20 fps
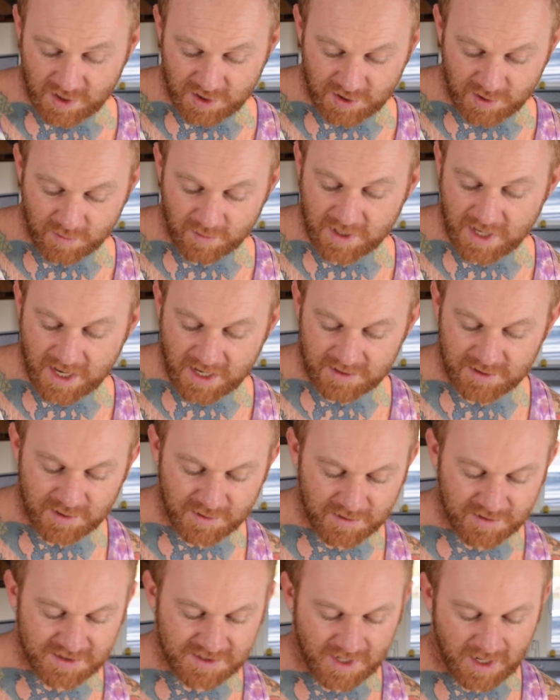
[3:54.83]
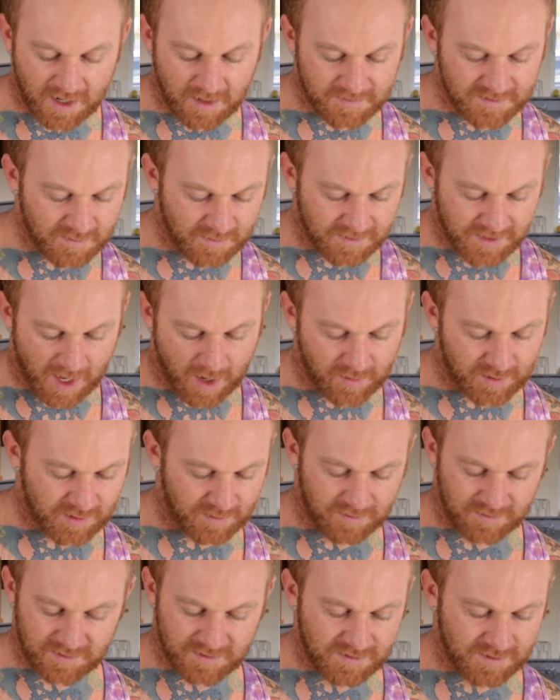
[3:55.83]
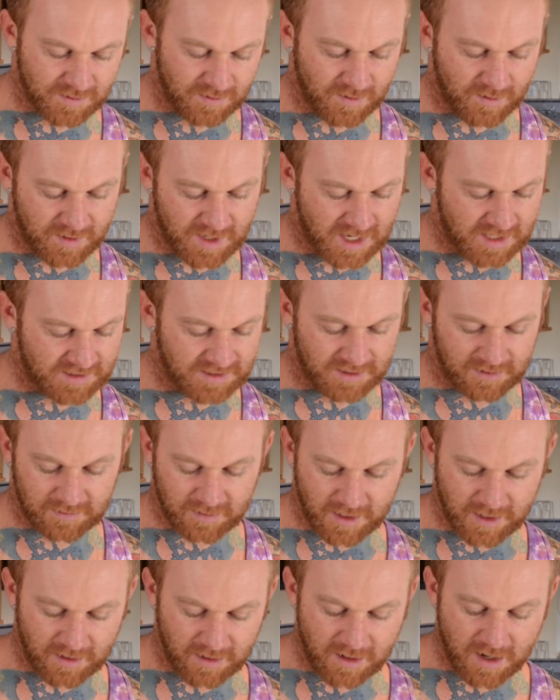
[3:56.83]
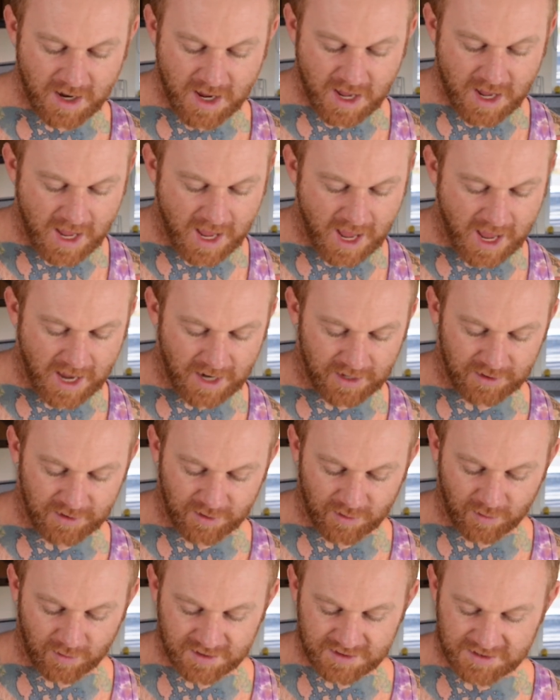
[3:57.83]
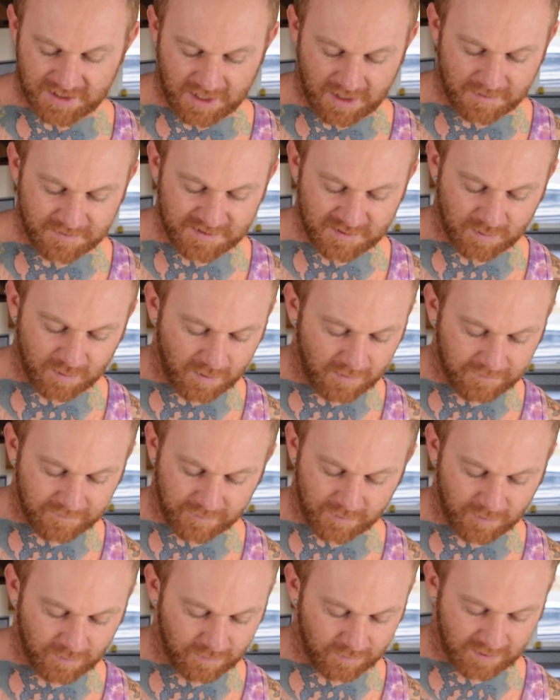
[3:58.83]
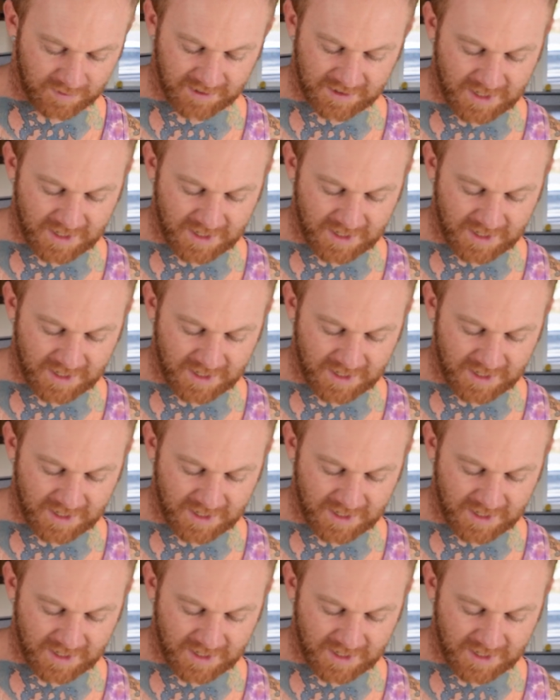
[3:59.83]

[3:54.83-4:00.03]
You can do your setups without doing the pseudo casing layer, and your setups will fruit really